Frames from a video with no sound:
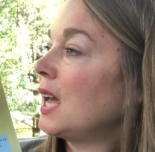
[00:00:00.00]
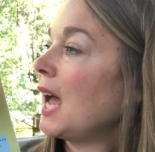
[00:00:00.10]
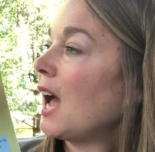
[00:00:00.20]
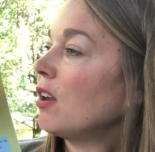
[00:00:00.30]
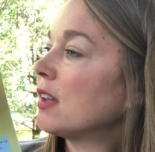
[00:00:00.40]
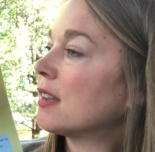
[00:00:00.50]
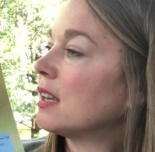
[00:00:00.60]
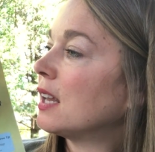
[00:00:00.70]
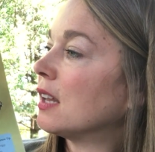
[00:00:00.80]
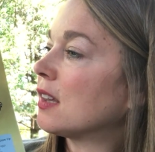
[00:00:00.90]
How does an
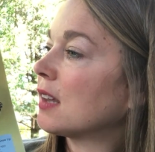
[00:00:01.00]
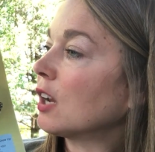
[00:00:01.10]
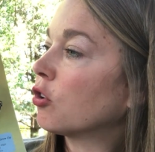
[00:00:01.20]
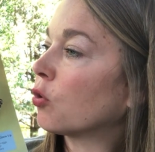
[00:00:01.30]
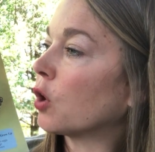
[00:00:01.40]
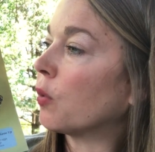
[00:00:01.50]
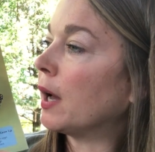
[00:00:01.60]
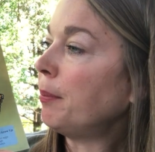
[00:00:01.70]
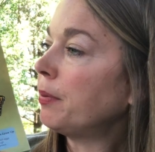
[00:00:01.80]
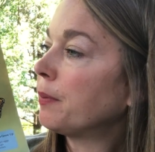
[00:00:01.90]
insect grow up?